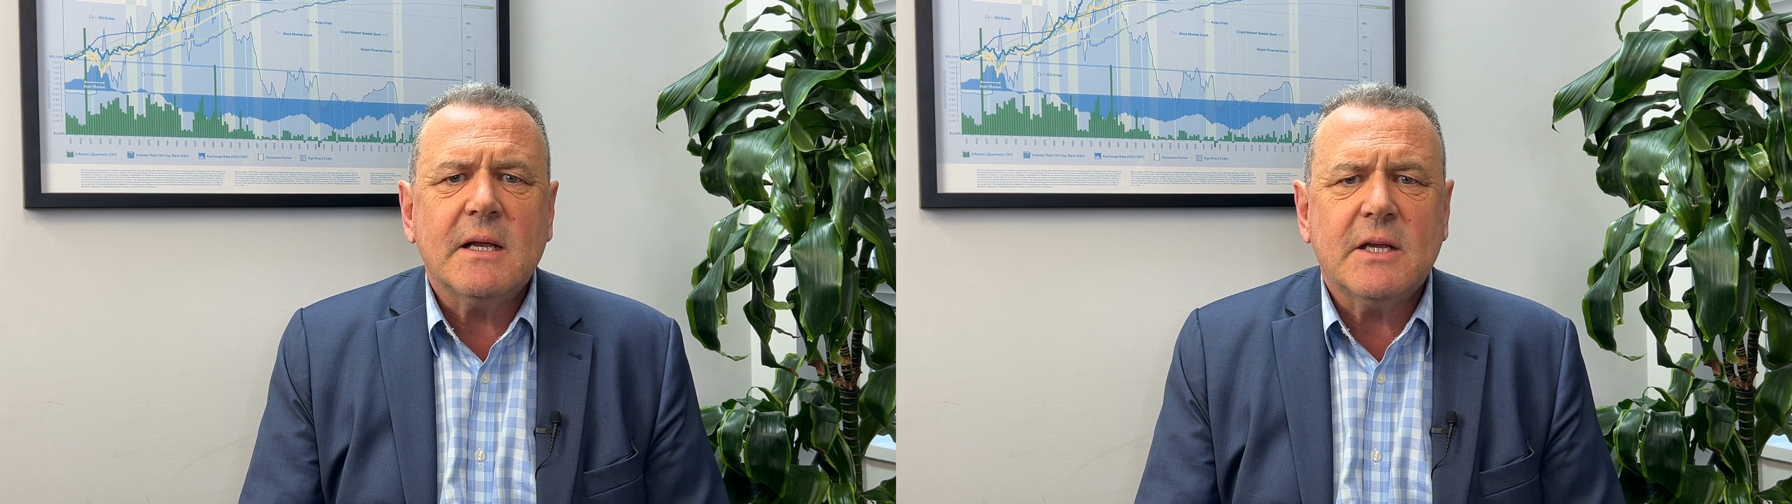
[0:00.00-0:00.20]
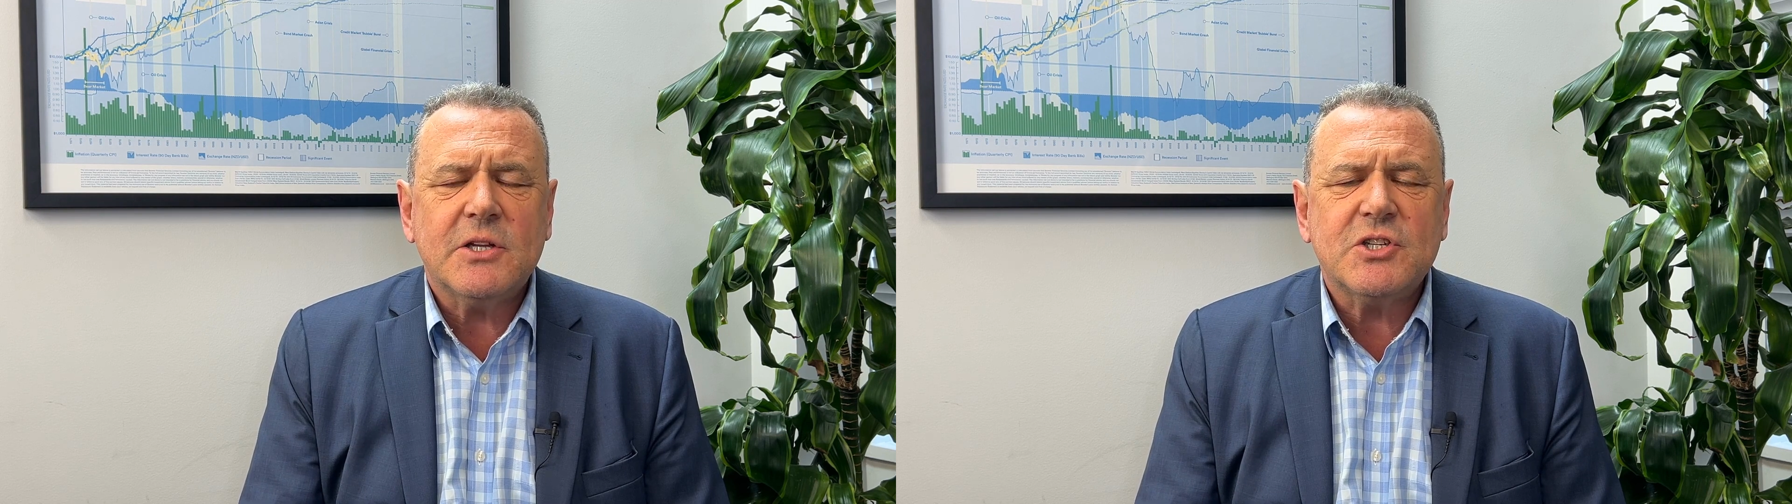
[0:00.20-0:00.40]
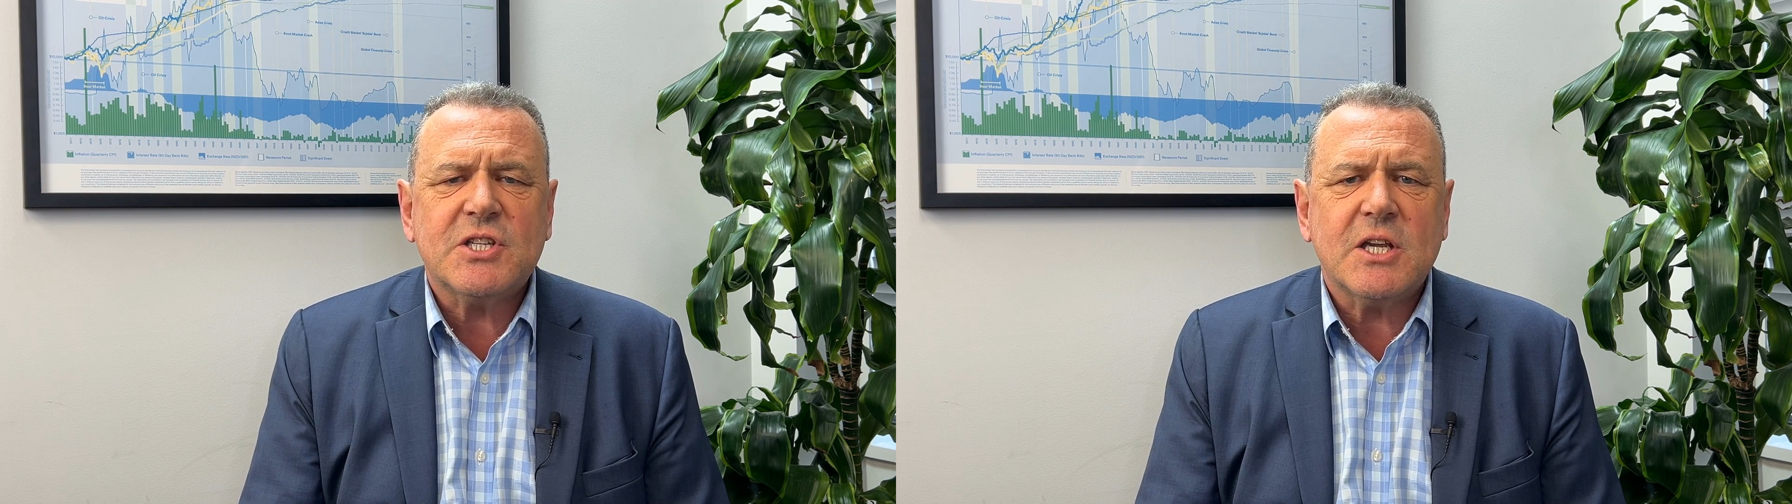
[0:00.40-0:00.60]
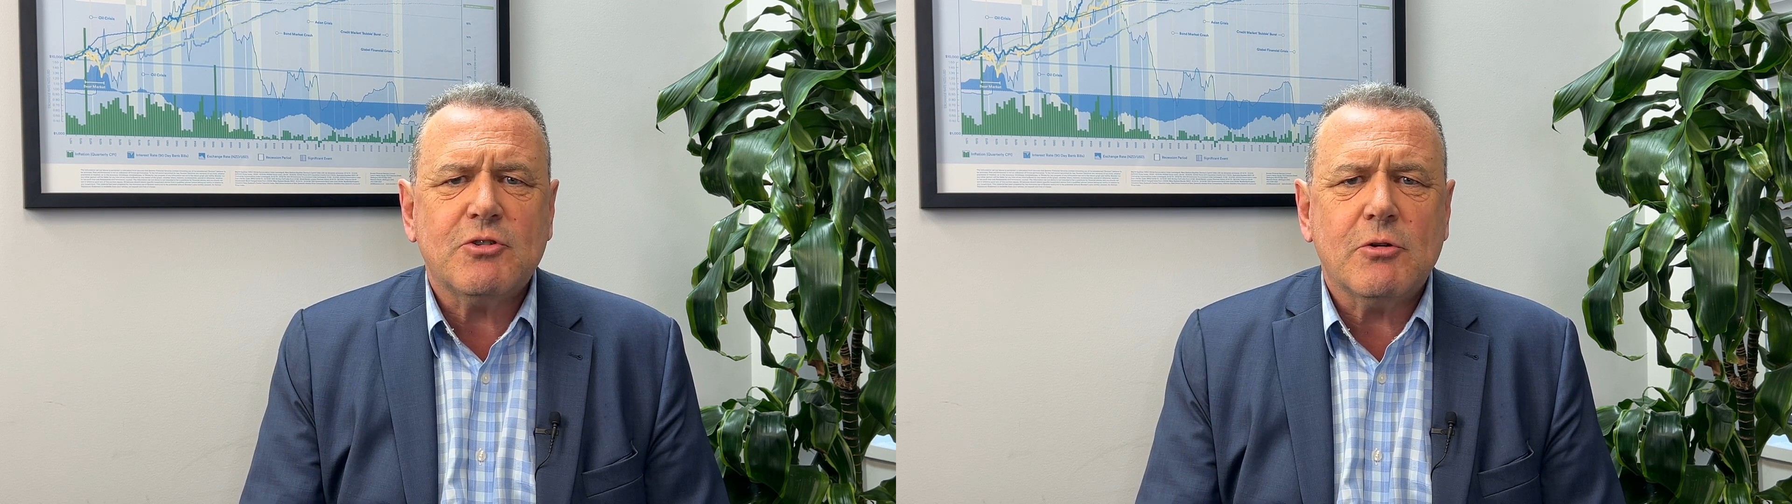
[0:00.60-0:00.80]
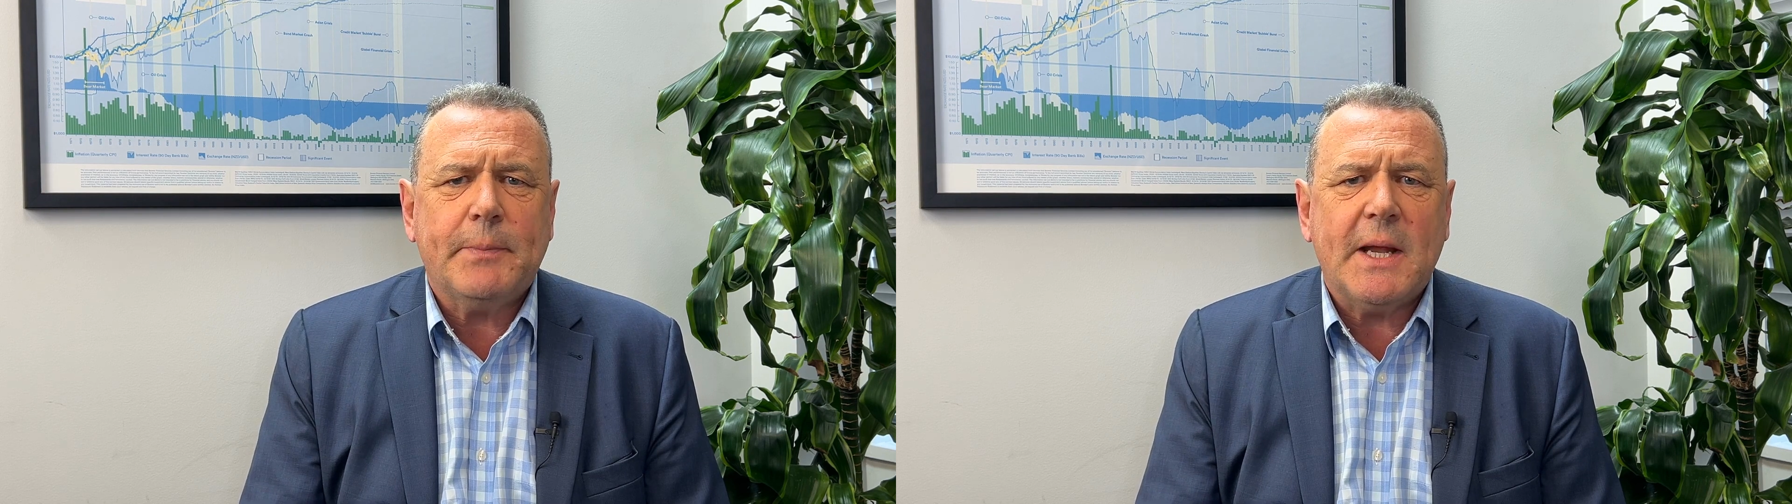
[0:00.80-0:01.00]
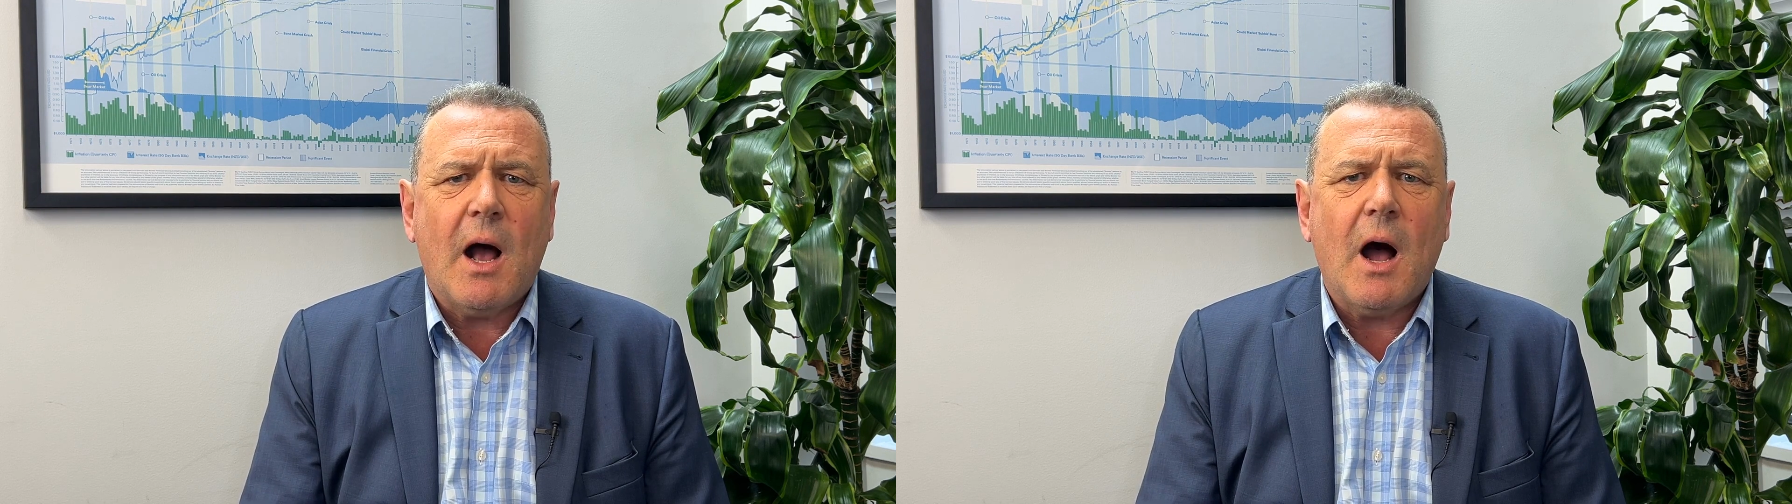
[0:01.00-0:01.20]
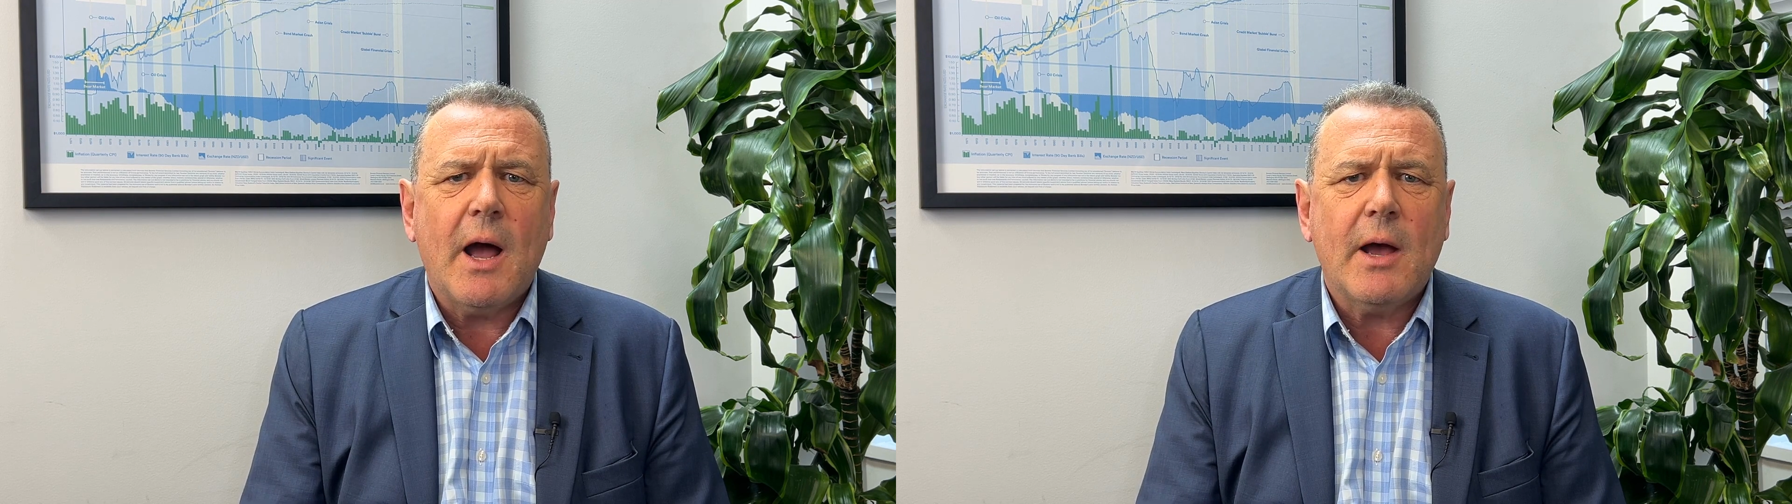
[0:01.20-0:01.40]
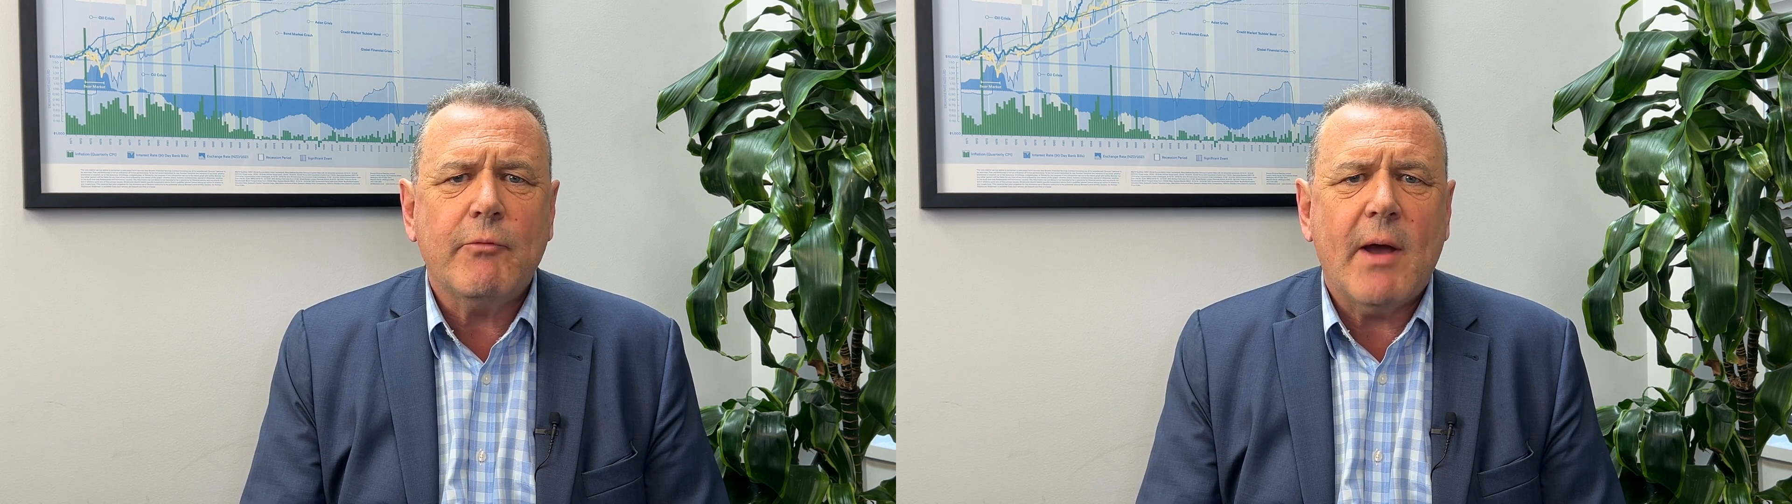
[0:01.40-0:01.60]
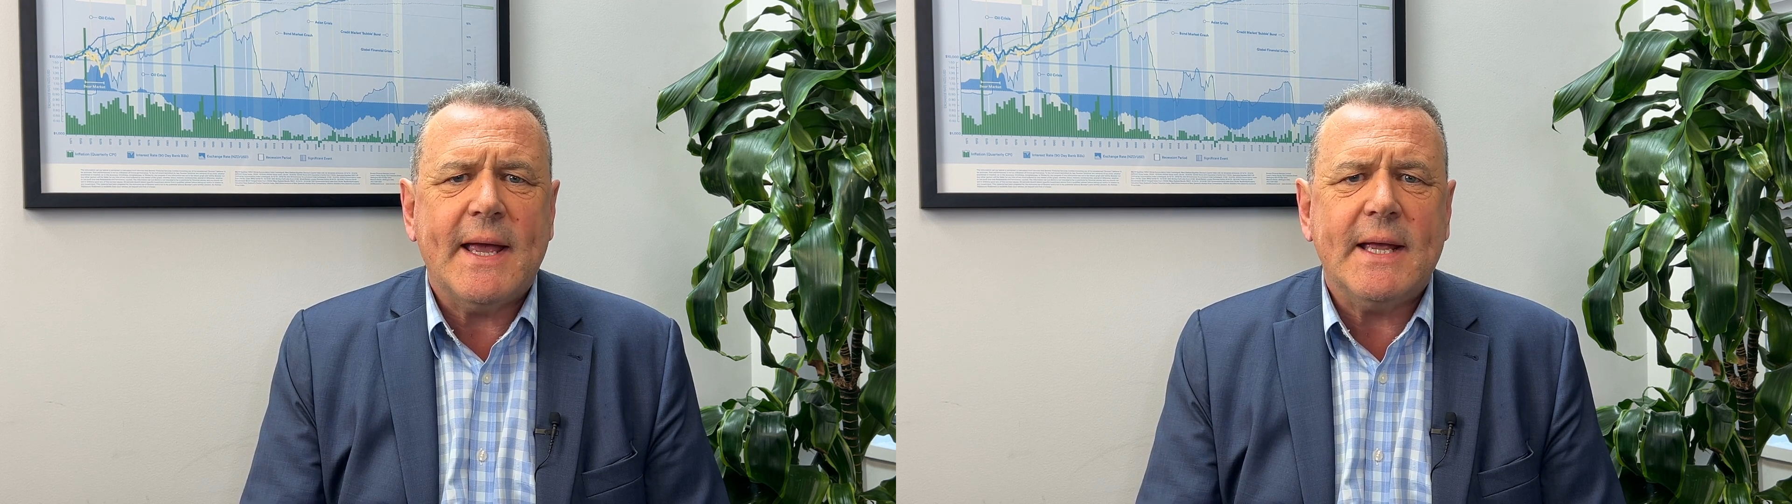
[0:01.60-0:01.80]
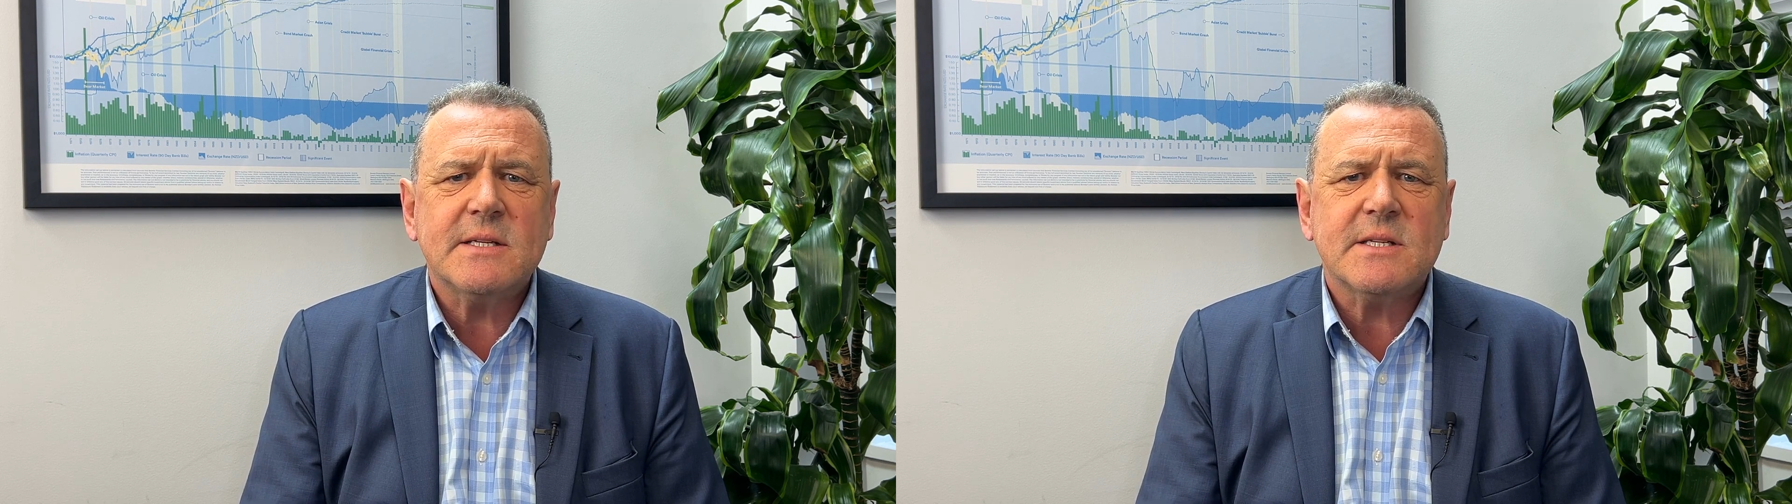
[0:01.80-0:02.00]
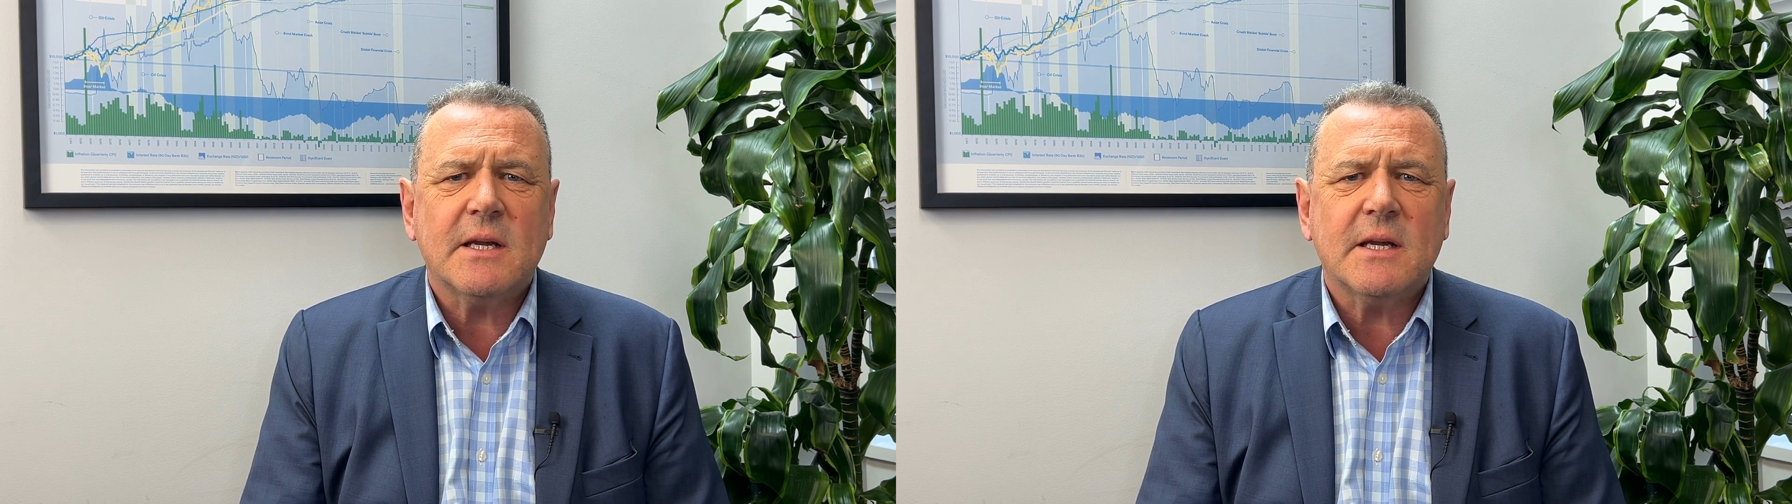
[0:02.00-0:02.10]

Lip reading: considerably higher rates.